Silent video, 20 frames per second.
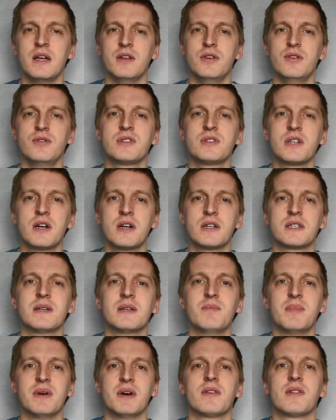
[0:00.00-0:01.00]
you start
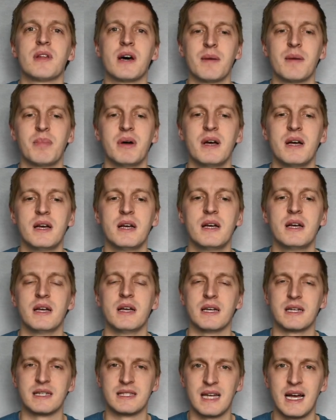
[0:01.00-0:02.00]
to build up
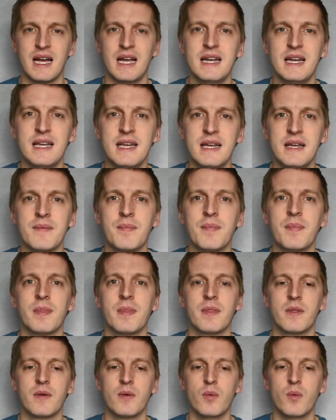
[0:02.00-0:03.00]
anxiety
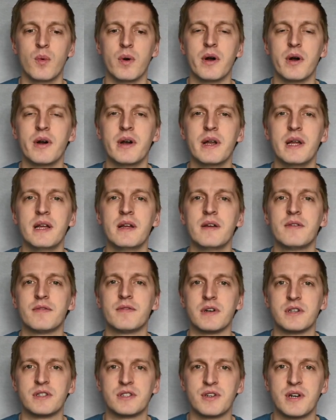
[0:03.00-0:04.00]
worry
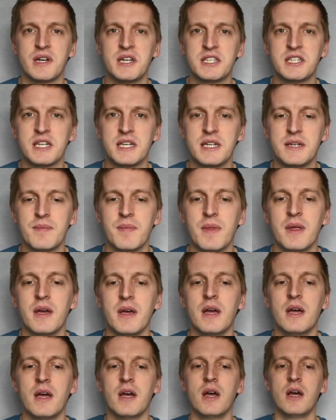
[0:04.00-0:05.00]
frustration
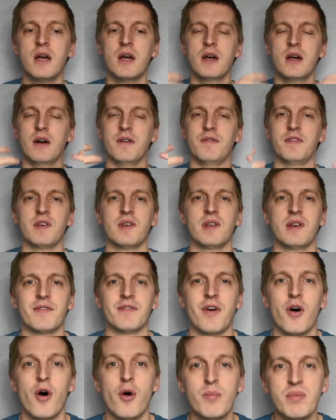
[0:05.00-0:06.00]
a feeling
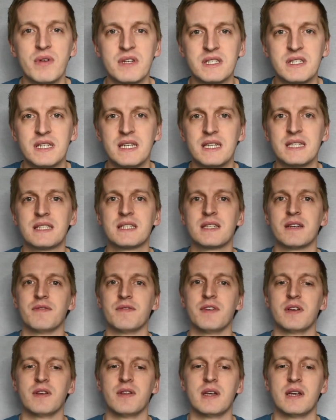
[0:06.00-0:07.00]
of hopelessness a
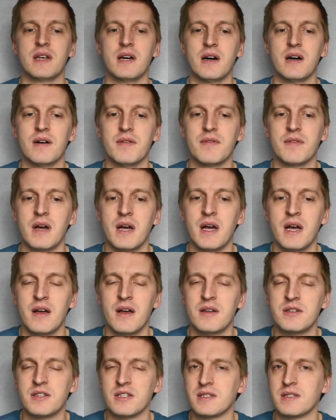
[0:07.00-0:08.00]
feeling of
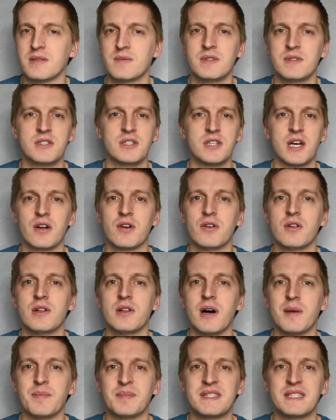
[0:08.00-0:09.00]
just general
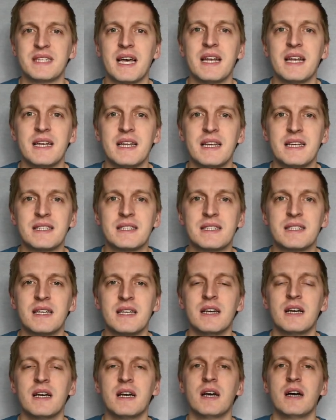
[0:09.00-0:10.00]
upsetness
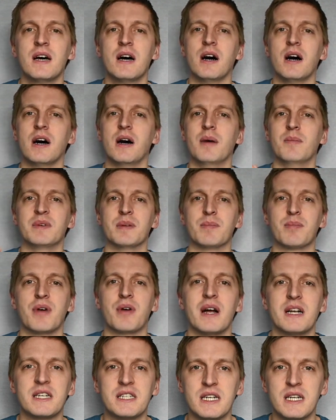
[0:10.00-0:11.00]
um,
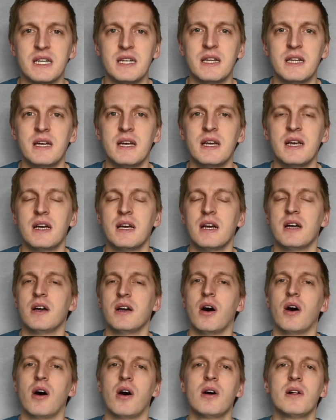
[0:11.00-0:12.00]
depression
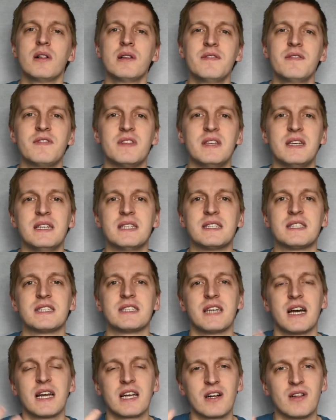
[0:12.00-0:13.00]
all of these
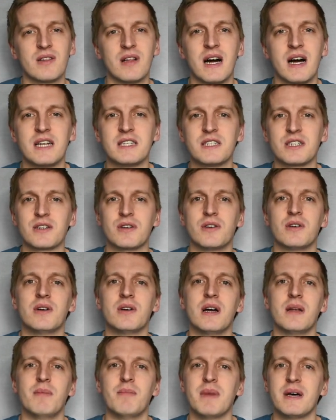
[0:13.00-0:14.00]

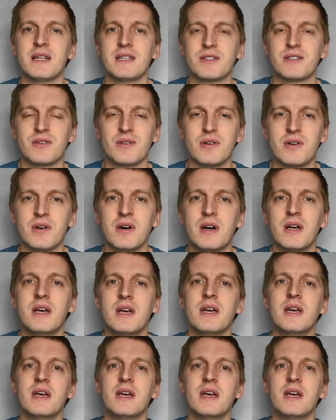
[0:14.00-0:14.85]
psychological and mental